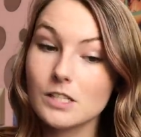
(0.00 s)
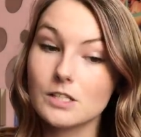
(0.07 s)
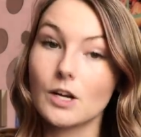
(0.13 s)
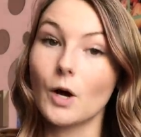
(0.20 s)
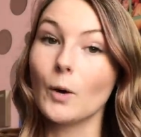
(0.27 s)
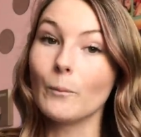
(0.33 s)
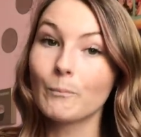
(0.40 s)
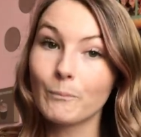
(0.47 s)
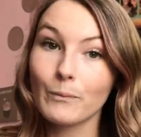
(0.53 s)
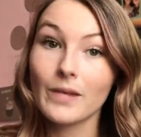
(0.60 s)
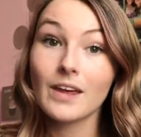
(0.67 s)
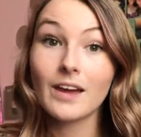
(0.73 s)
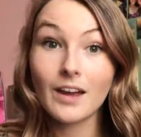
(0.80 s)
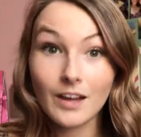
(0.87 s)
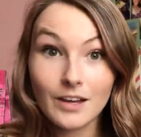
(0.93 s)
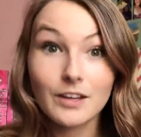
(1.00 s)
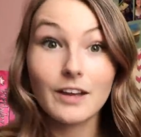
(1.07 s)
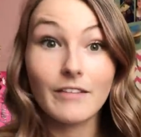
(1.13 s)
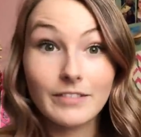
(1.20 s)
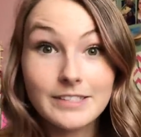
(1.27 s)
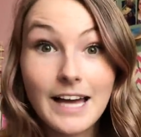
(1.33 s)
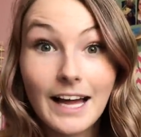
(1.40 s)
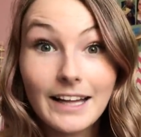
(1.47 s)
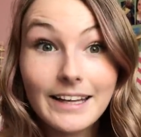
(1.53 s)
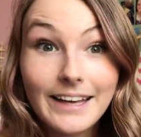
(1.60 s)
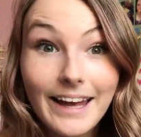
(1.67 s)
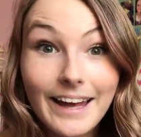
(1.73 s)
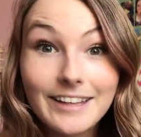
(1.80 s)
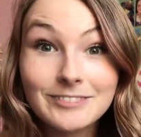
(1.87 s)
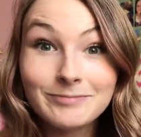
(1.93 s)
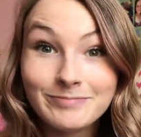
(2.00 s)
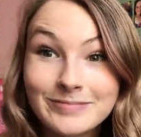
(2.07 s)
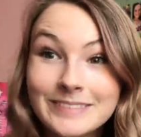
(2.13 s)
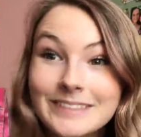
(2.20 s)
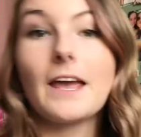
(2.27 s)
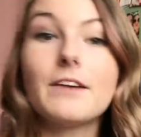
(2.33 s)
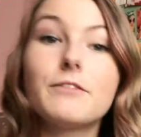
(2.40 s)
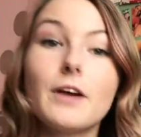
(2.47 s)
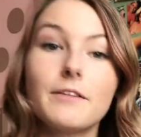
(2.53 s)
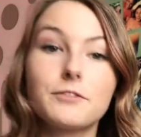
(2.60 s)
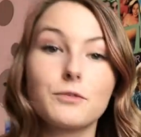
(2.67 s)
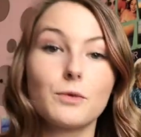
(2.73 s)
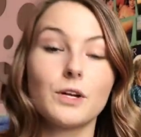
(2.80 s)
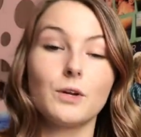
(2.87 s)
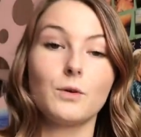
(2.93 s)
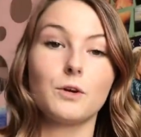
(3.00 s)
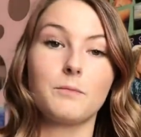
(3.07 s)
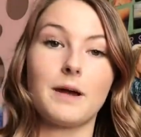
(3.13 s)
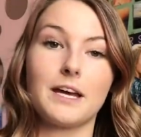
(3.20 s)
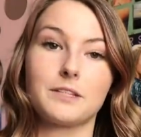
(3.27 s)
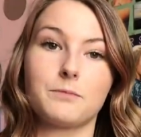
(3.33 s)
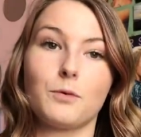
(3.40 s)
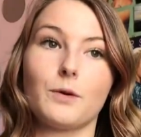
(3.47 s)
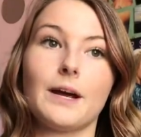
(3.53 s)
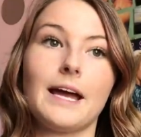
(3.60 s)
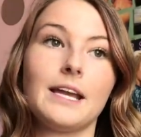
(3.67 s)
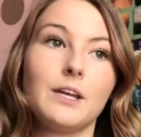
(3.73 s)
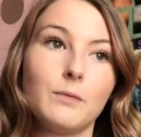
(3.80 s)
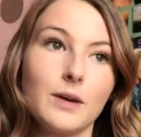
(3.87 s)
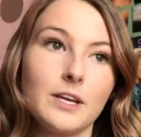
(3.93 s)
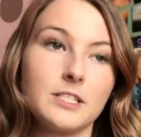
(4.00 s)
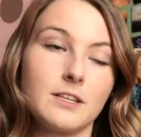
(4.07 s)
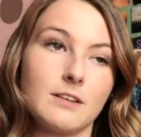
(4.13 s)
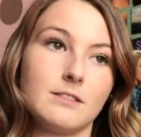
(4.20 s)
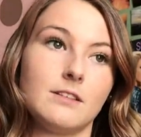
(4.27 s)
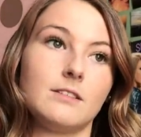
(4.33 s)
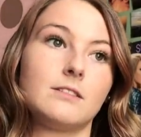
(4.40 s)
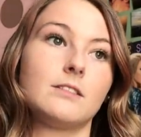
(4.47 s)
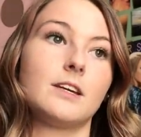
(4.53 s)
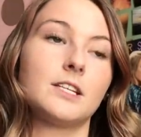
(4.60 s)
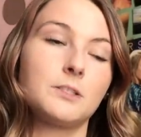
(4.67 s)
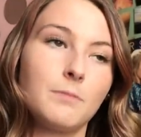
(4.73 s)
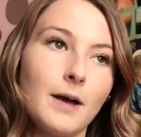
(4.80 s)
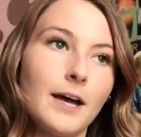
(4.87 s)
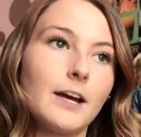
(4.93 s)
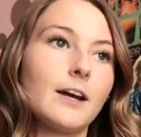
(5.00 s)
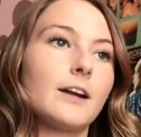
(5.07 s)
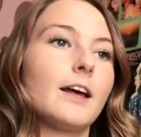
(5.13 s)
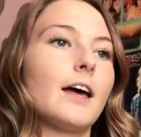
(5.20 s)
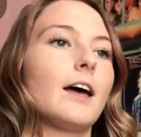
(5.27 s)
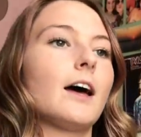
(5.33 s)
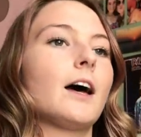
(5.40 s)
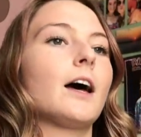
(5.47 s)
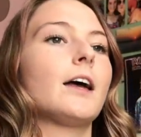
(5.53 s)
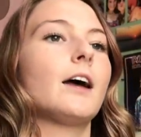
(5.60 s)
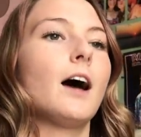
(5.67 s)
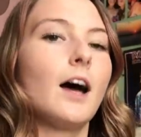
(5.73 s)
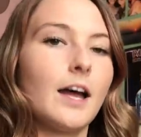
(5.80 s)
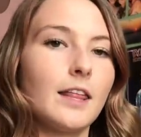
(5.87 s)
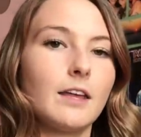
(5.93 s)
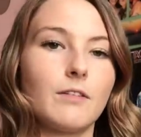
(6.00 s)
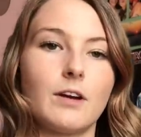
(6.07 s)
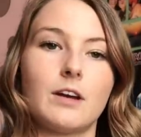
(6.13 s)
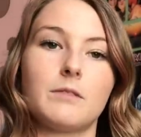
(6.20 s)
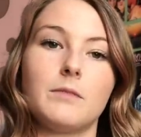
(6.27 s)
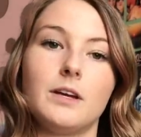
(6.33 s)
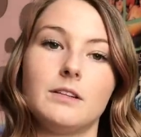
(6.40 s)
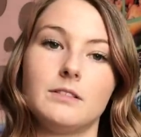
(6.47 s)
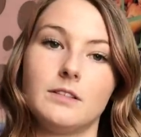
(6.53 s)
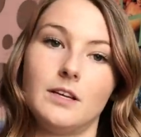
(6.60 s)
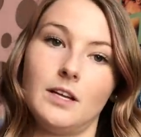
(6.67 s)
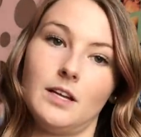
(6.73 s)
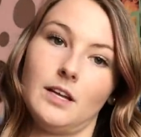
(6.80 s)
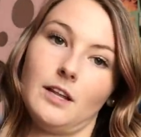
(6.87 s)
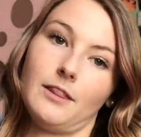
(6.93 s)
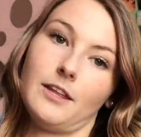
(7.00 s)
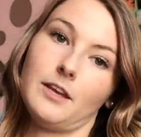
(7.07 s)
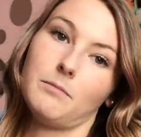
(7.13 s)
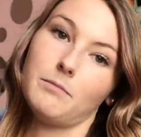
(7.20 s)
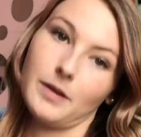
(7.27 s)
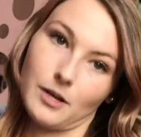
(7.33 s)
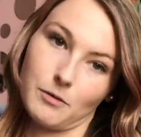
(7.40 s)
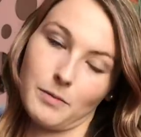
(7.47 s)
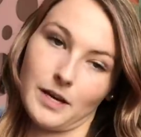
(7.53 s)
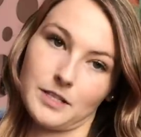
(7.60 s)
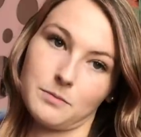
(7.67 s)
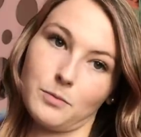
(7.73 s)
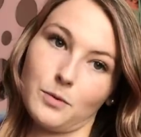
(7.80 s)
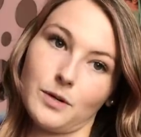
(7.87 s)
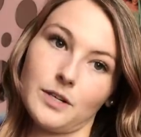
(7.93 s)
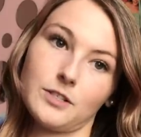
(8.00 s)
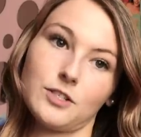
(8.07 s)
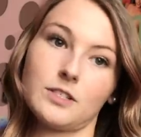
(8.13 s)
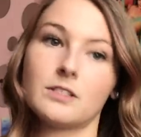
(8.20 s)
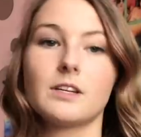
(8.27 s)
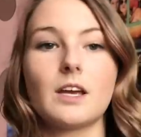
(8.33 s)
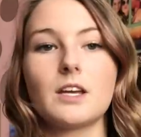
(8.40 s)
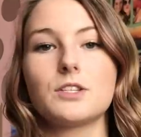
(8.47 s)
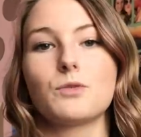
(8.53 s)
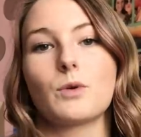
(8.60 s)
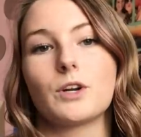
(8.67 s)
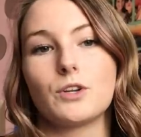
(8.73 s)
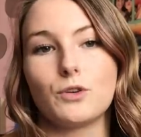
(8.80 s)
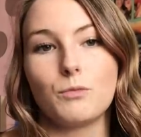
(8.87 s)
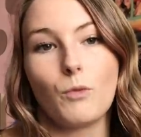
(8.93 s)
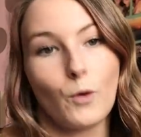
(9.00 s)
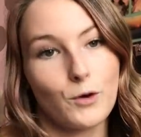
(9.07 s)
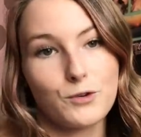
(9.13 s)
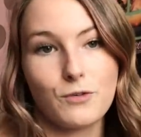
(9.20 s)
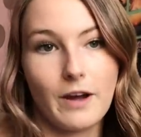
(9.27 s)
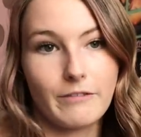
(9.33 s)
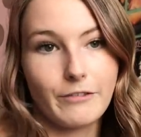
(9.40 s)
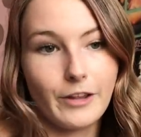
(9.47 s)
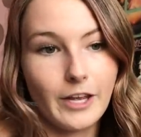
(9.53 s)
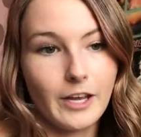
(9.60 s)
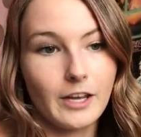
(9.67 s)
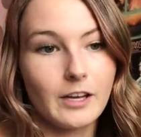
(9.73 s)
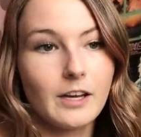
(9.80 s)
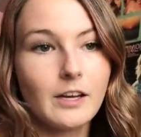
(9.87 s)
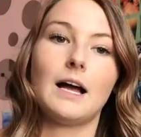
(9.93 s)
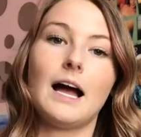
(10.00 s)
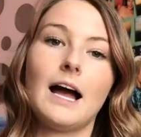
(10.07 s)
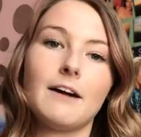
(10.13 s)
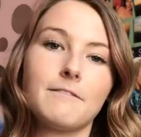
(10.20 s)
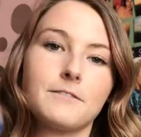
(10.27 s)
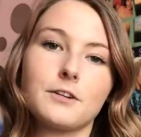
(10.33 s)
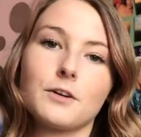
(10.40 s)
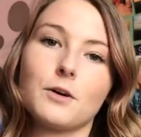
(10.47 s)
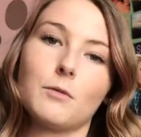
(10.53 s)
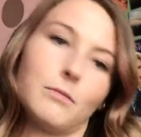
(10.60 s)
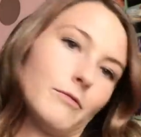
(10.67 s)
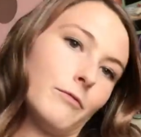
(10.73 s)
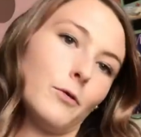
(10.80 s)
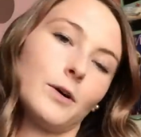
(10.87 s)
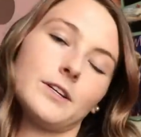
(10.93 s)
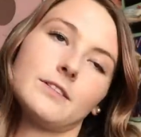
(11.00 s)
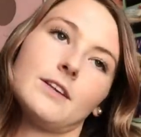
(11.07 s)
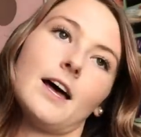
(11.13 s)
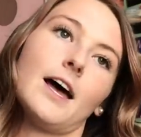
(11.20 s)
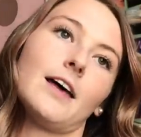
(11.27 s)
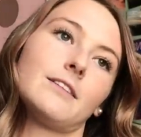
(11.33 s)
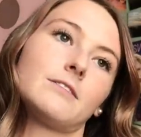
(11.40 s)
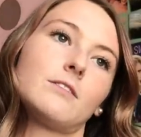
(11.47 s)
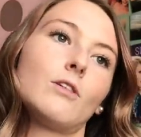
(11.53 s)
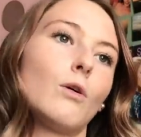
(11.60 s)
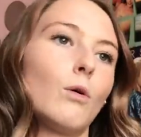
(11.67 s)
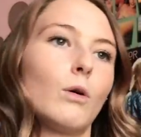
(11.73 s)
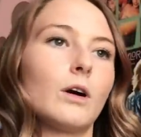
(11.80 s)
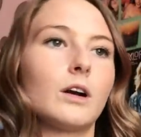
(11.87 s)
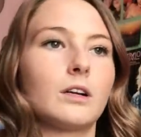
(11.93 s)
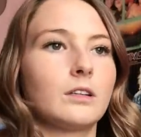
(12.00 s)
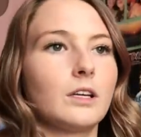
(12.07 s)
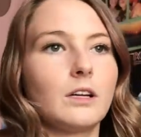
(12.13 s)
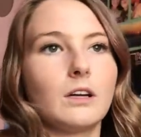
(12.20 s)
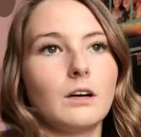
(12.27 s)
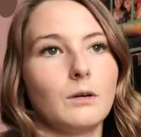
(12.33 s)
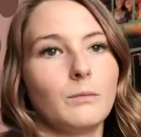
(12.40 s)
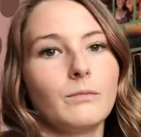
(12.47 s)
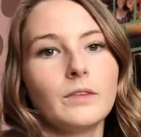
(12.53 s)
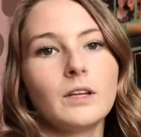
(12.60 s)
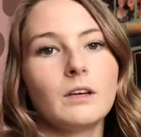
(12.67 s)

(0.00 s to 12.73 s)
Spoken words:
so you have a tally yet? If you have to renew your passport anyways because it's expired, I highly recommend getting the bigger passport just in case you want to do more traveling after or before SAS, or, you know,